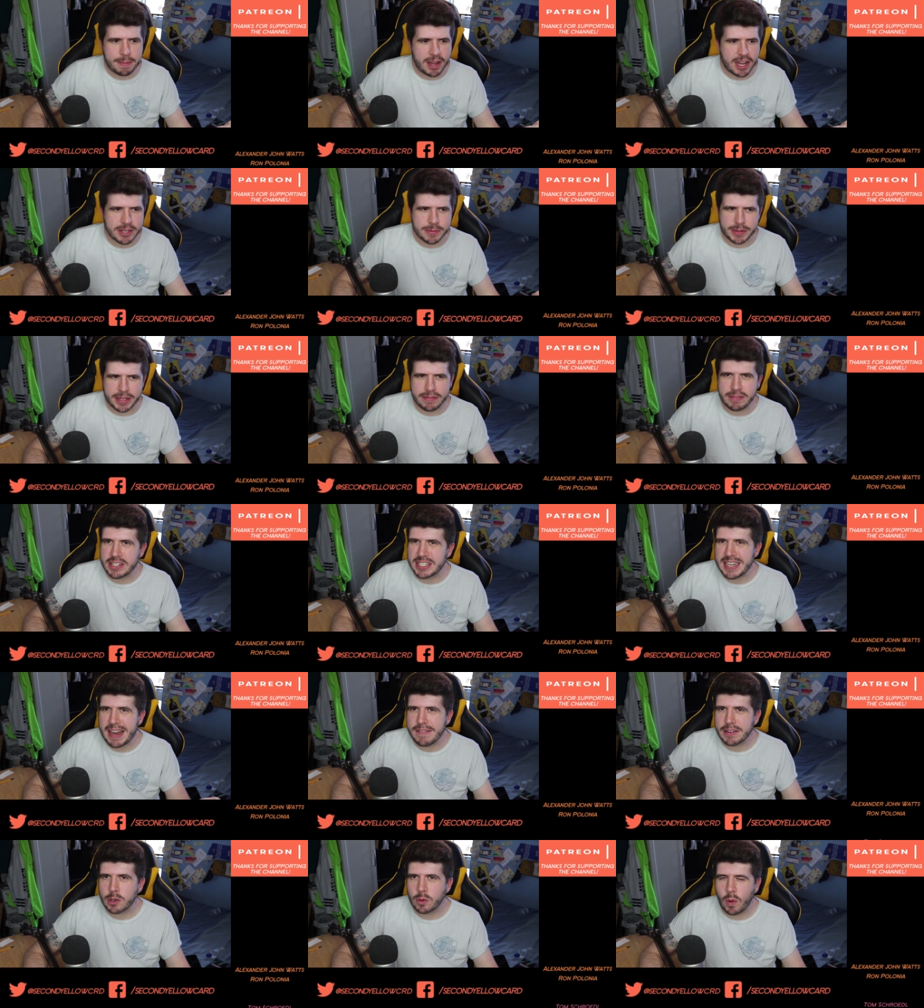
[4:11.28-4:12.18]
the past, but they've just
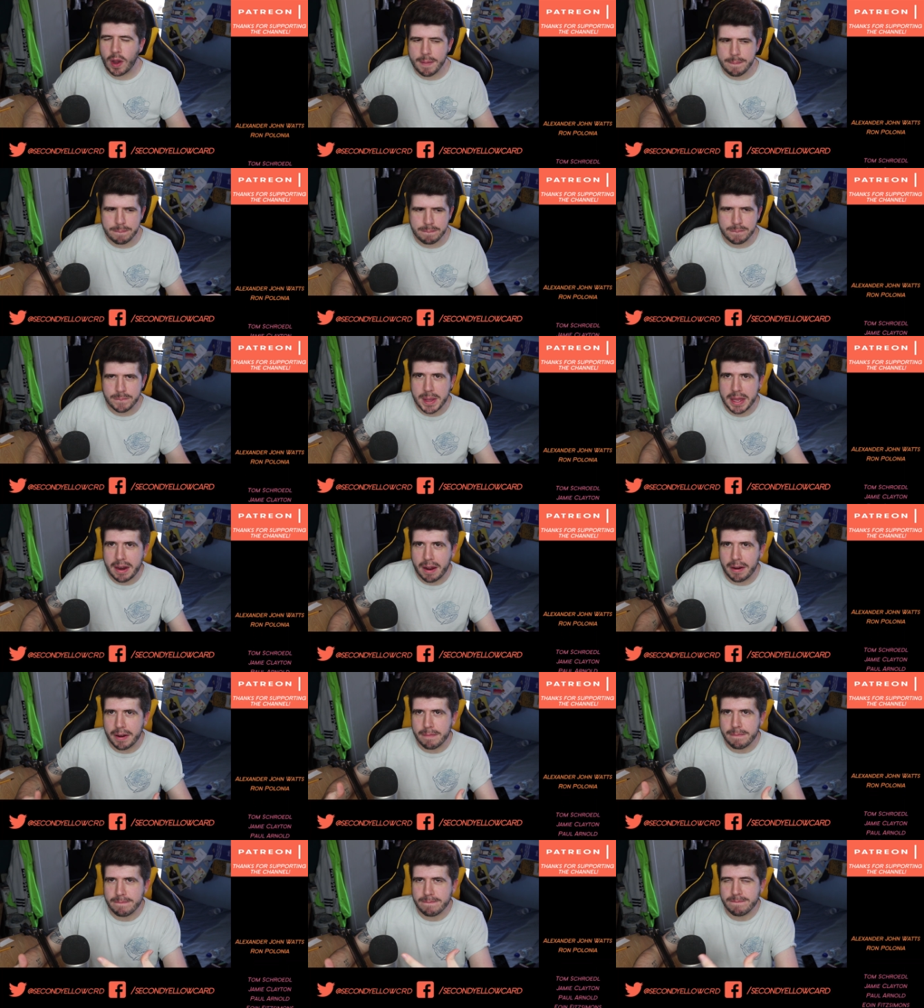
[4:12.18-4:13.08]
never quite been
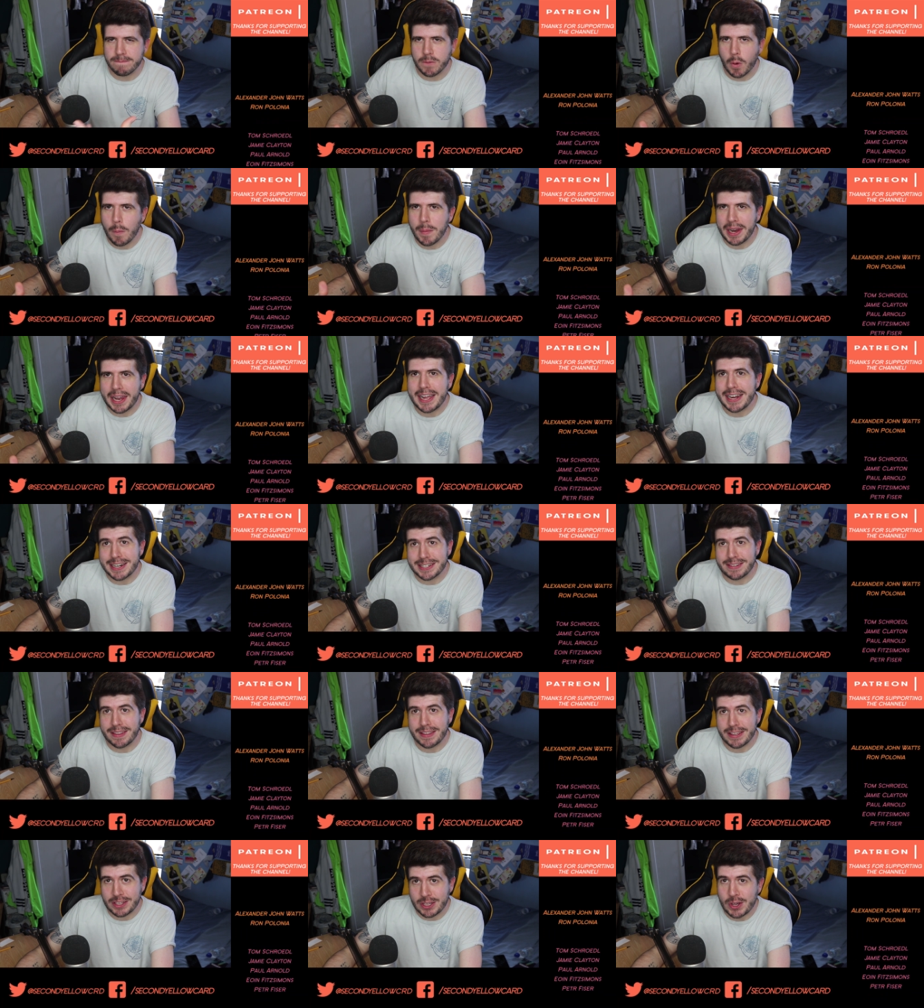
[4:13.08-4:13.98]
able to formulate into
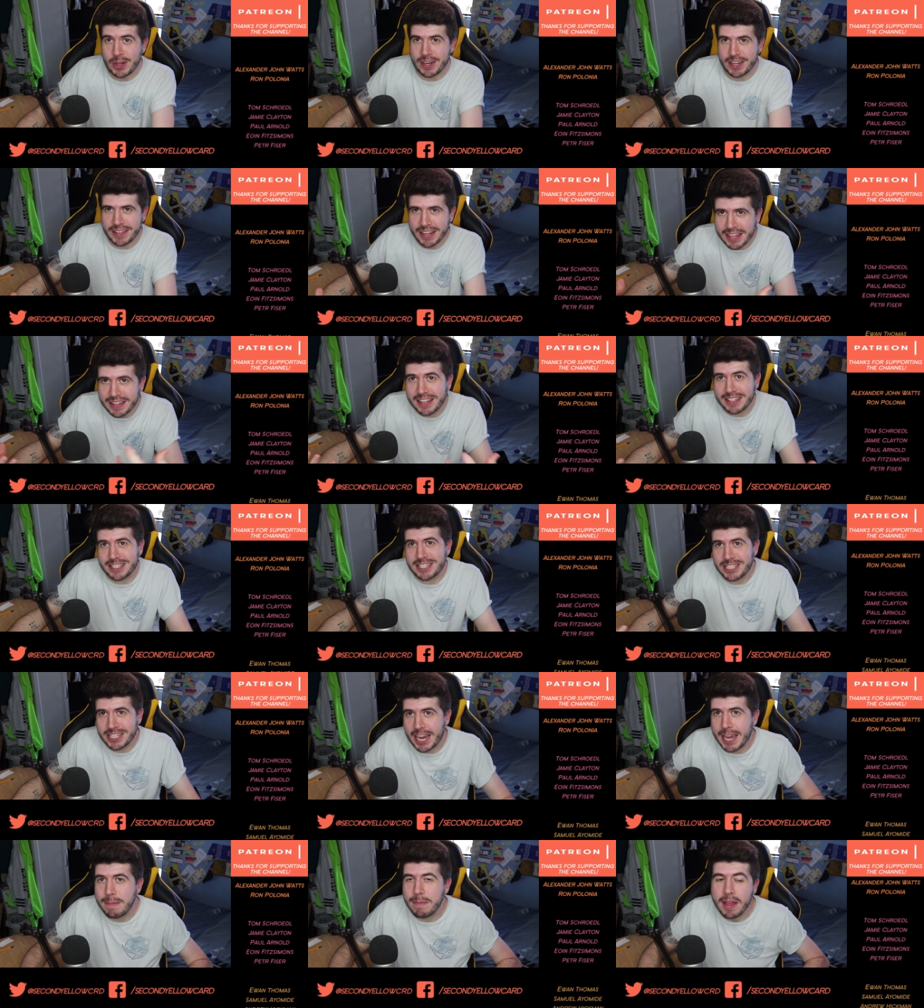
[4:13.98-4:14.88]
something good, and that's a
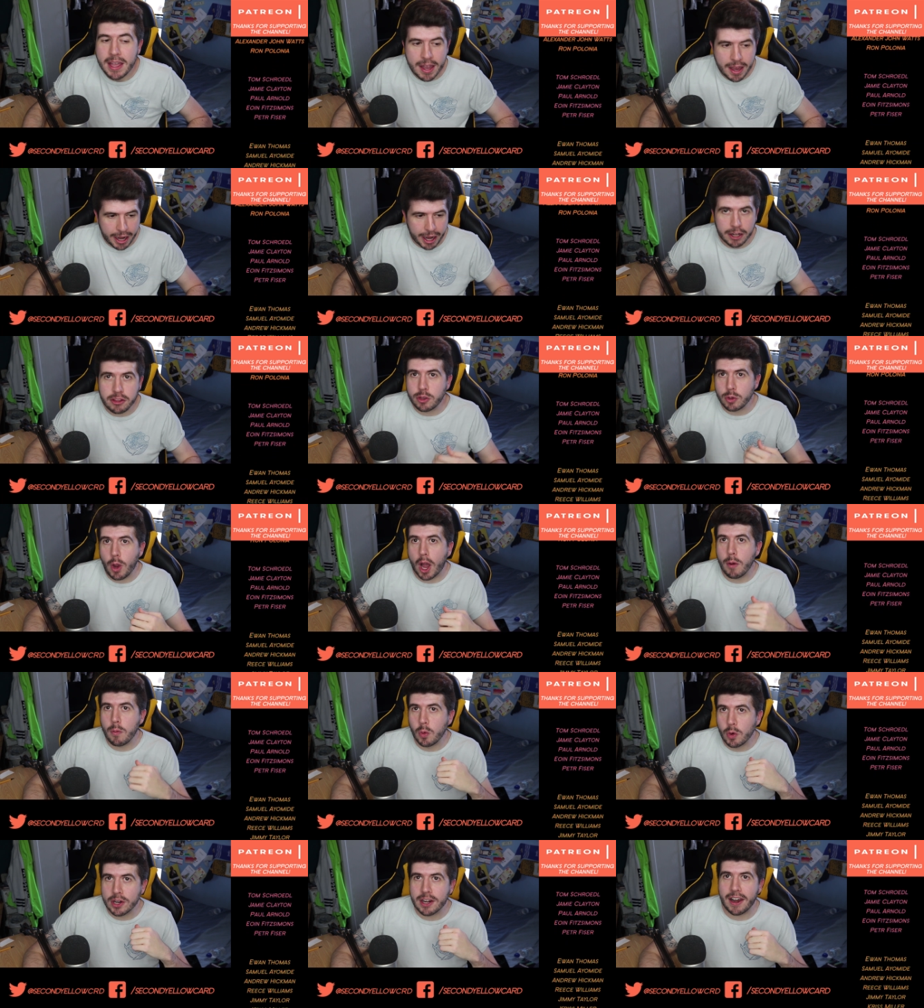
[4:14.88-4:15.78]
shame. And I
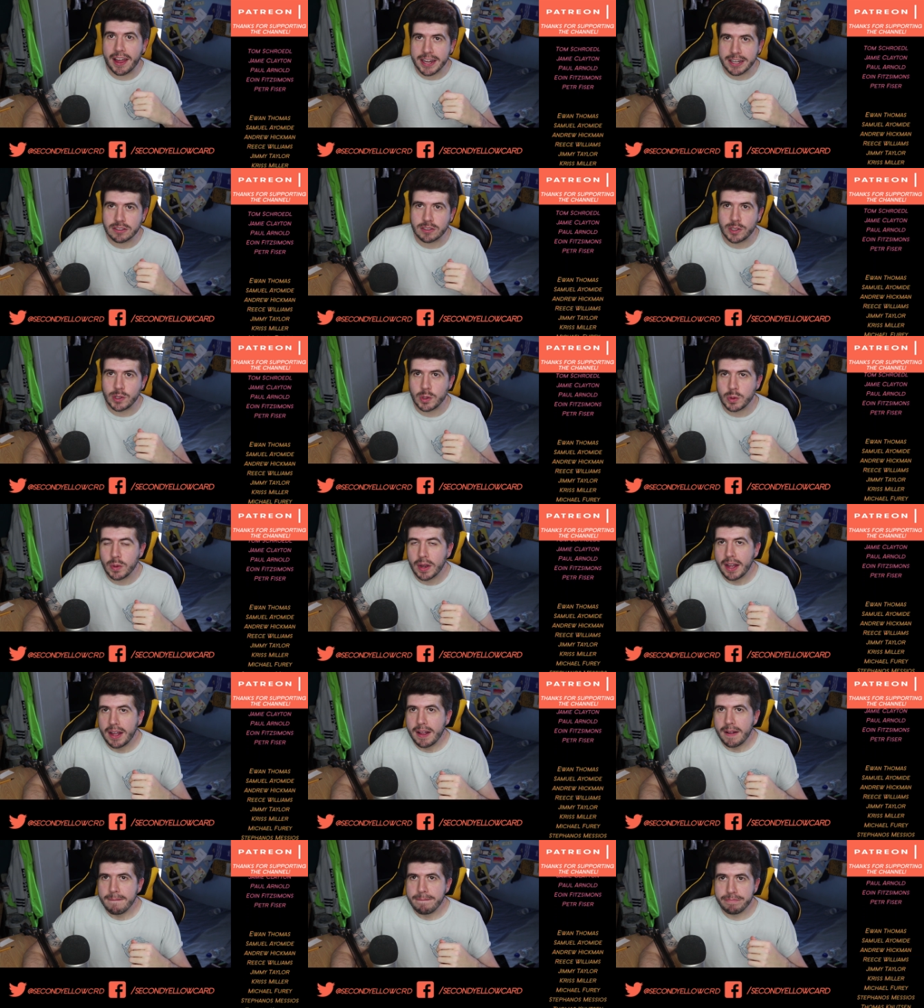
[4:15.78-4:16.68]
would like to
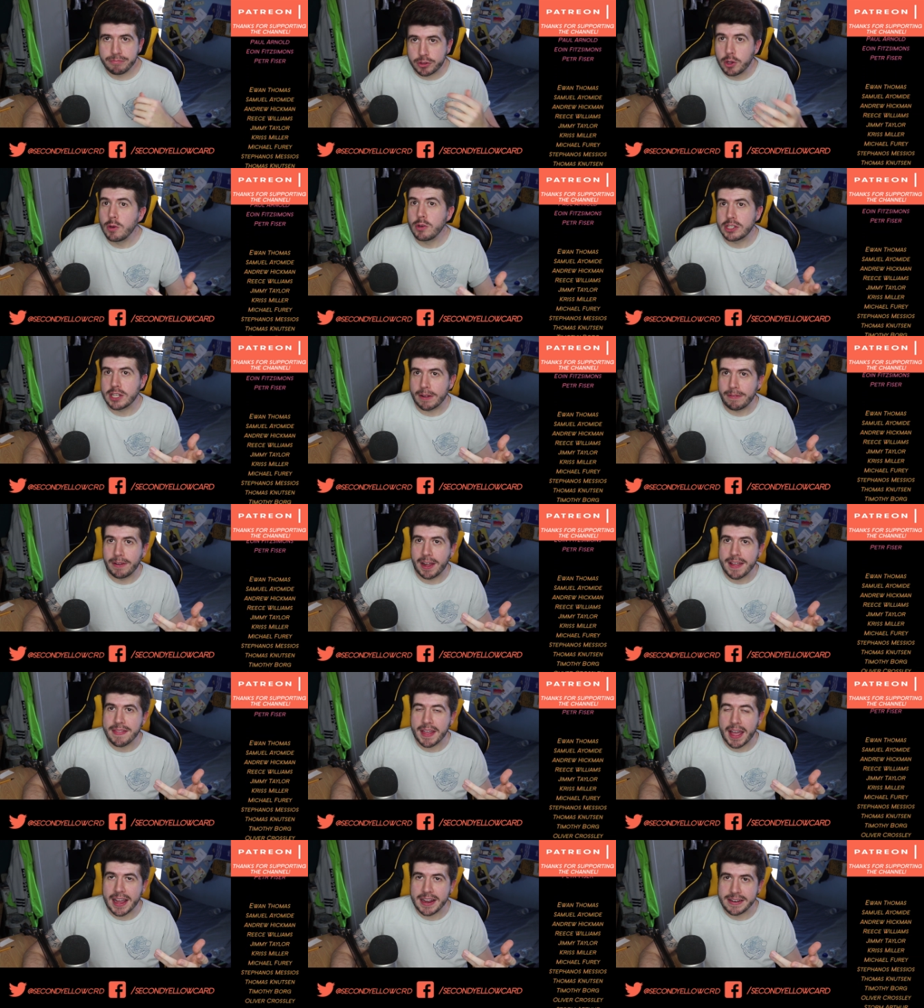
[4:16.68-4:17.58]
do stuff
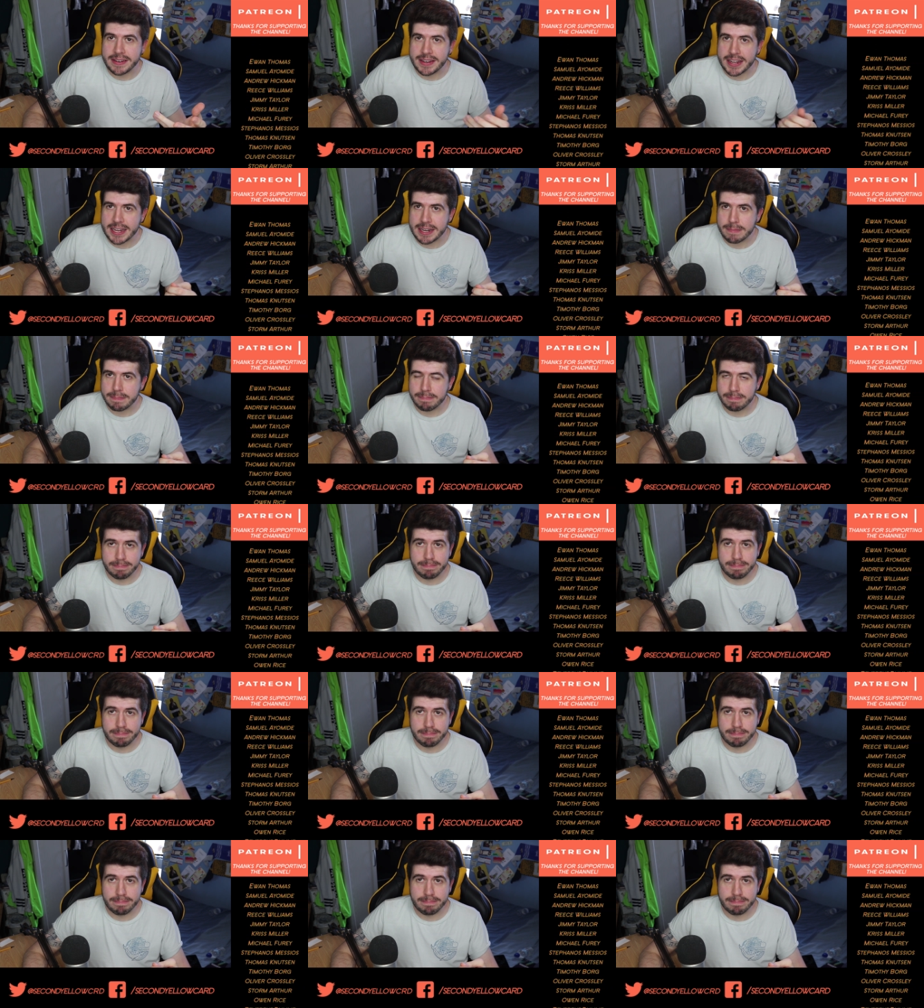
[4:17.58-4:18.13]
like that, indeed.